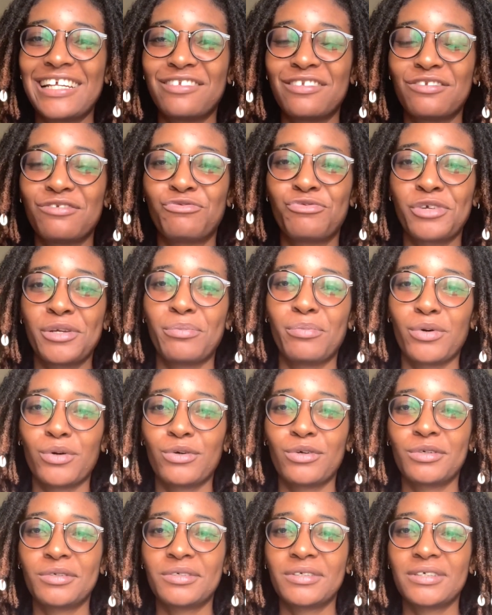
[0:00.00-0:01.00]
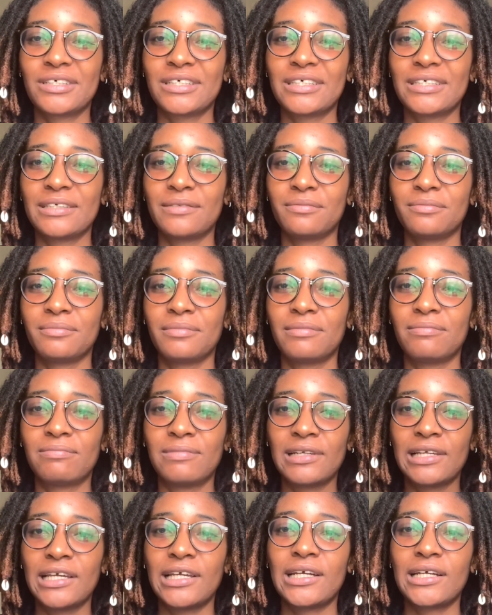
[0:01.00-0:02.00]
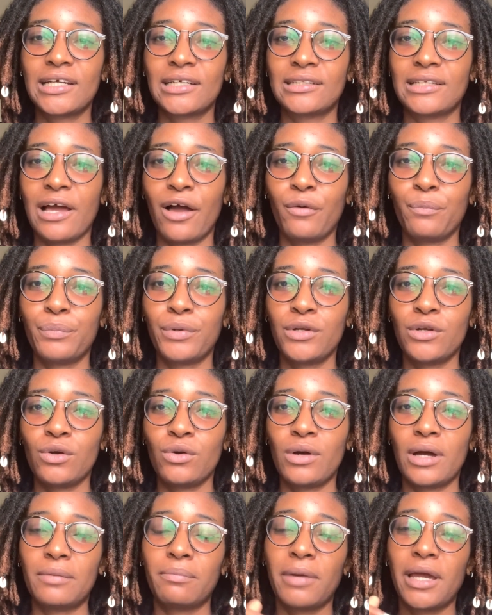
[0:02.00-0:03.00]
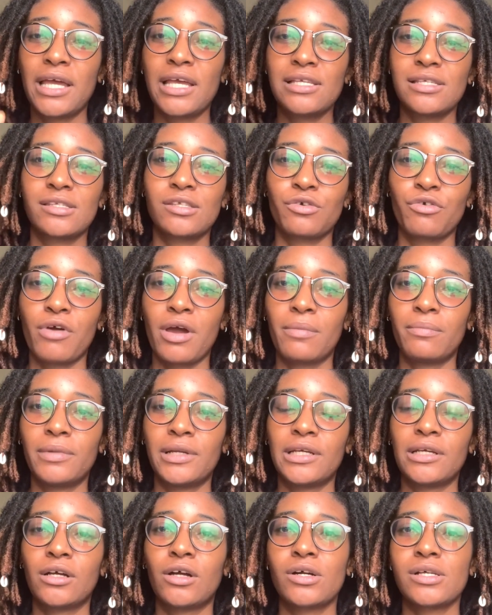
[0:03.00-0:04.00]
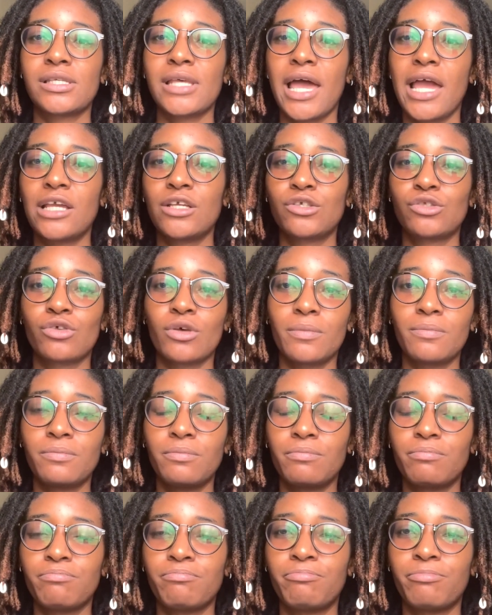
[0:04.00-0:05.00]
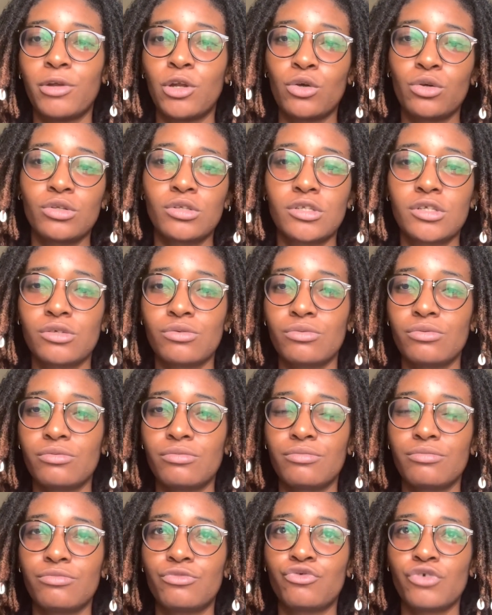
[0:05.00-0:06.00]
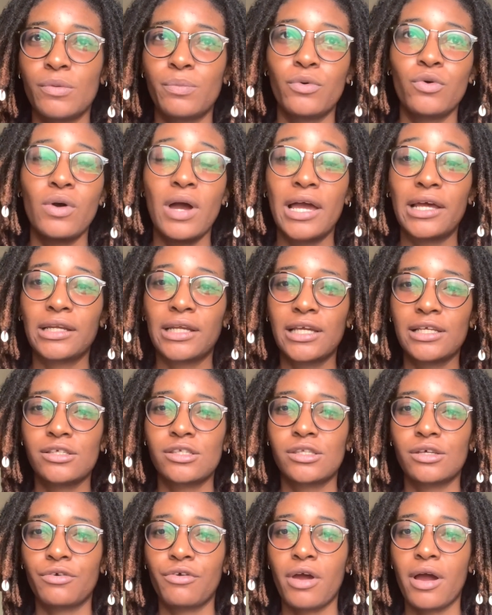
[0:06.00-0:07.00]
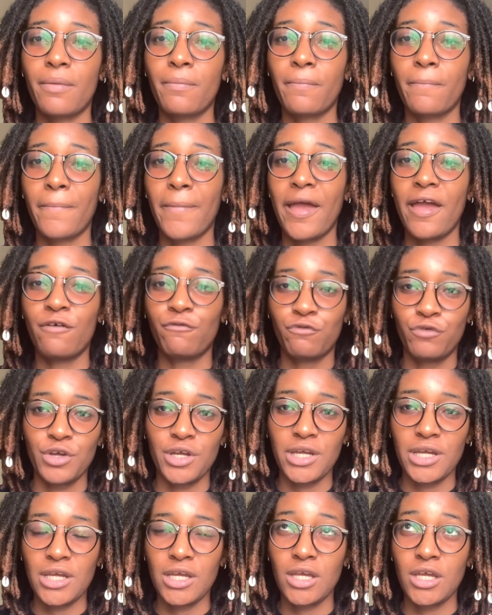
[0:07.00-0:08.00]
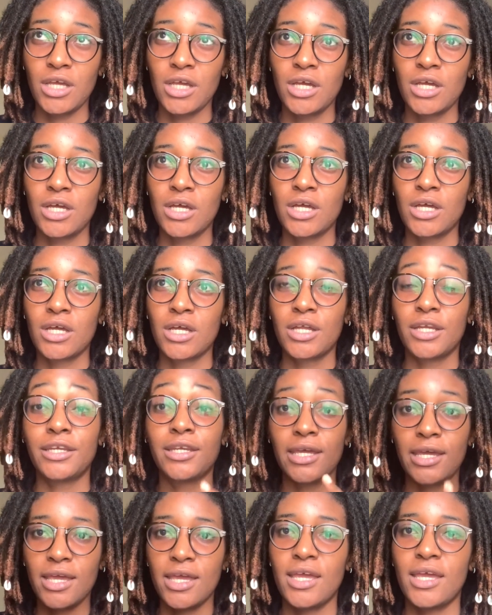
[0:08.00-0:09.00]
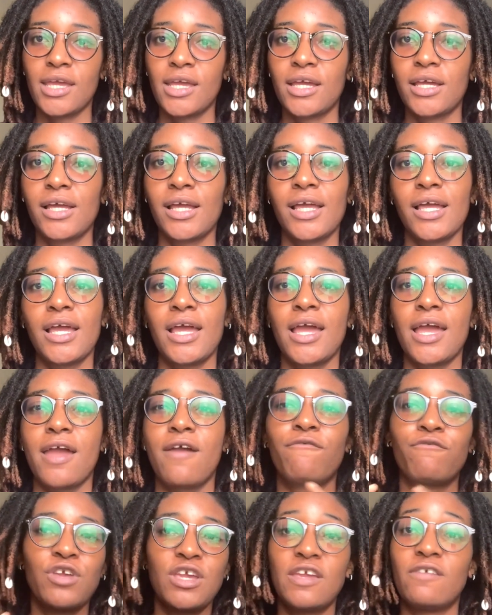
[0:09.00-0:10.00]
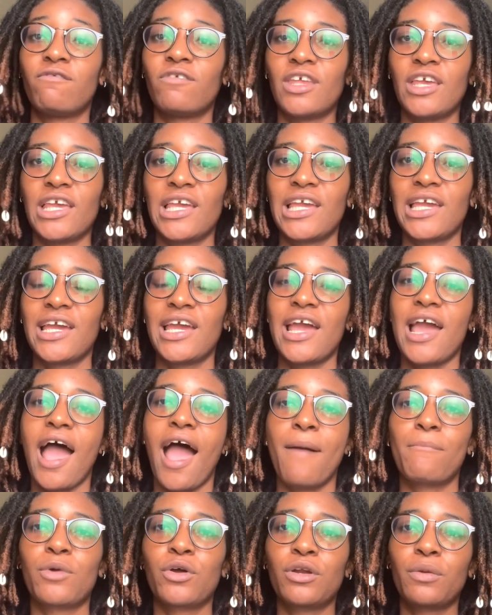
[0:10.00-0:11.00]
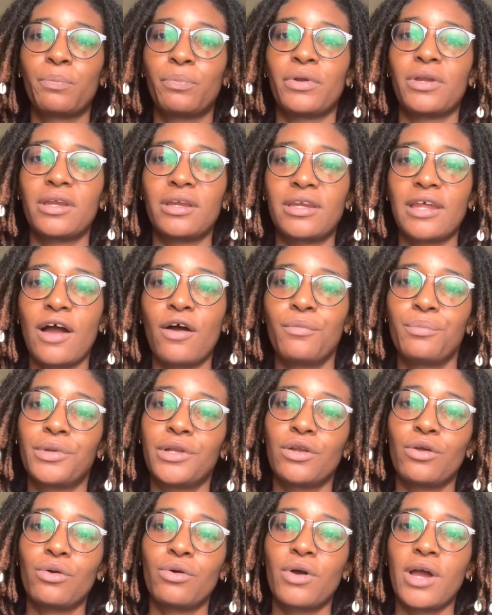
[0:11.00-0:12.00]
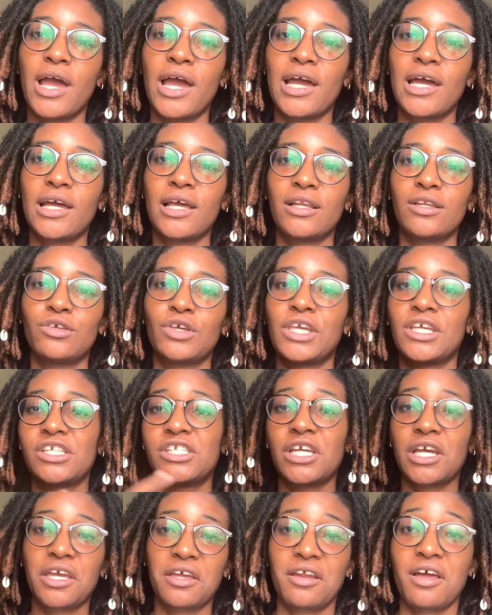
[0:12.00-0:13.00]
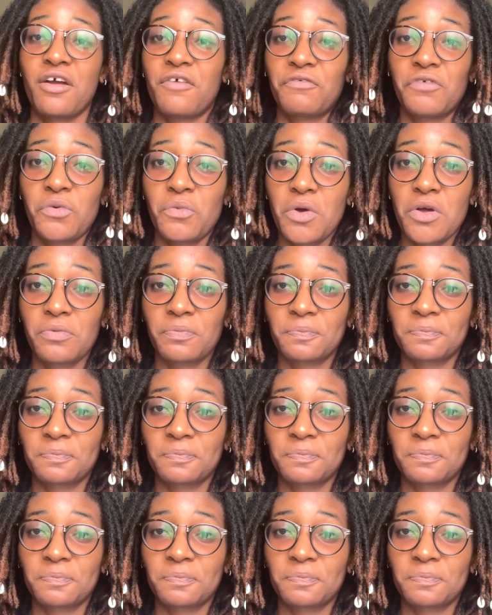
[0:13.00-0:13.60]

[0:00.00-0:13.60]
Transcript: Dribble link down below and my Instagram link, because I used to upload to Dribble and Instagram every day, every evening. I'm going to put it down below and you can check it out if you want.